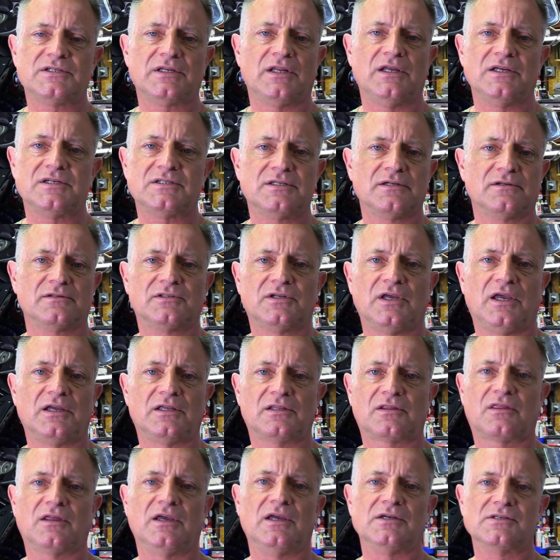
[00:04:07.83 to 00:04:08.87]
and they still take
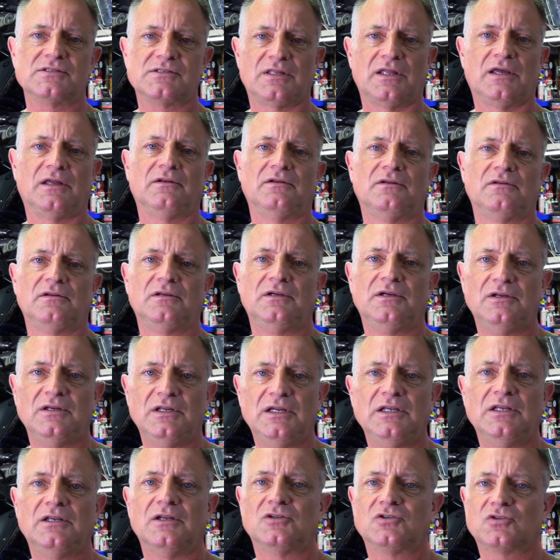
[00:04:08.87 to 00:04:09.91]
things that you
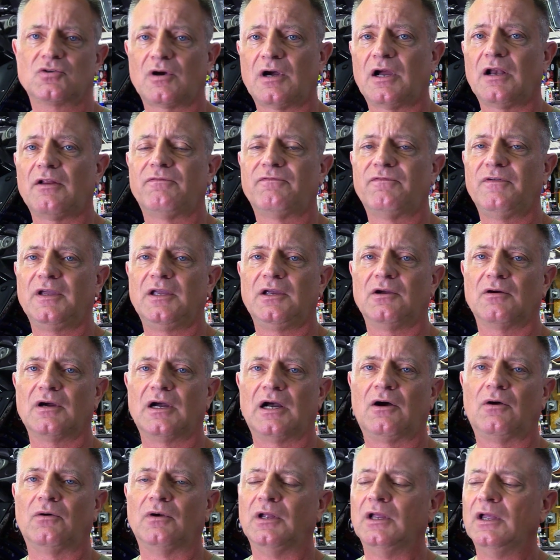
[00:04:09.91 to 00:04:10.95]
need to try to figure
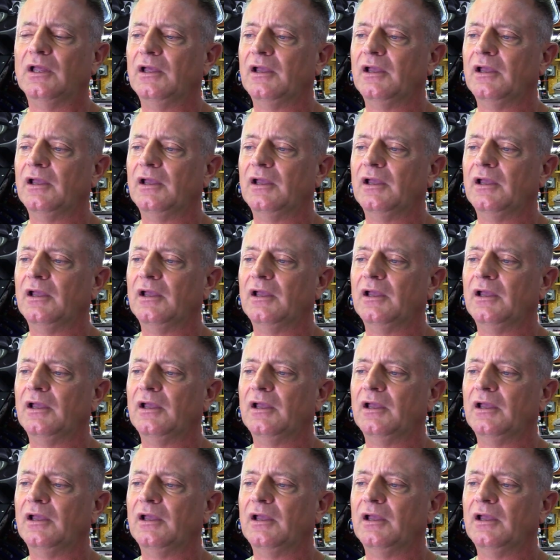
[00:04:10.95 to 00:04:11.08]
out.